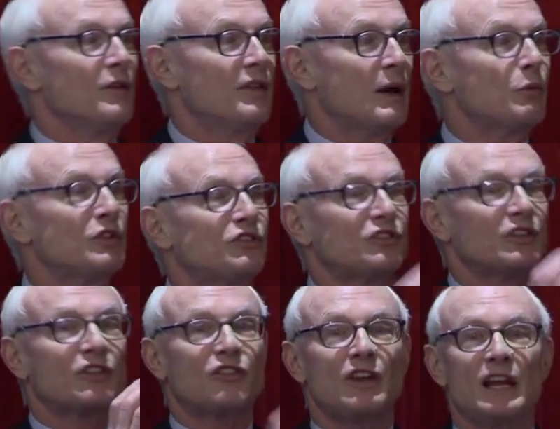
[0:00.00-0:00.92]
that would
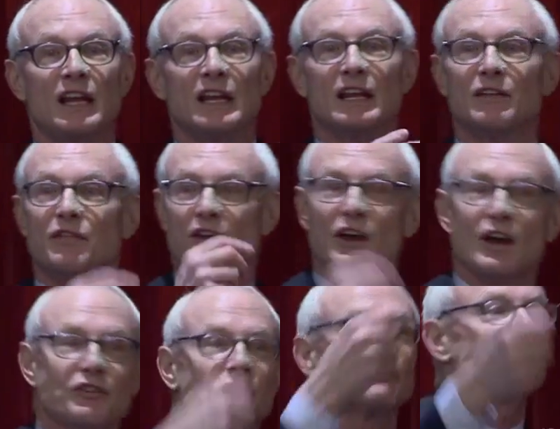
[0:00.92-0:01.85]
succeed if the
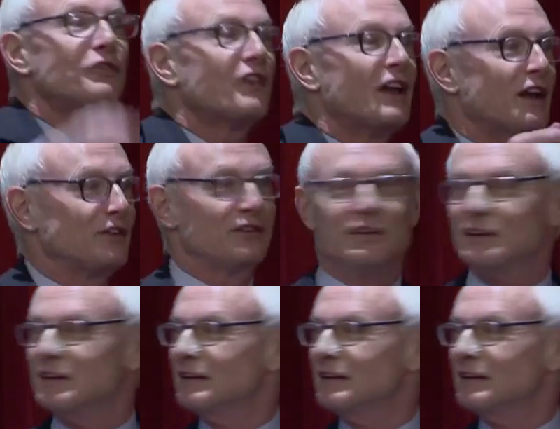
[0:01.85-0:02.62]
customer failed.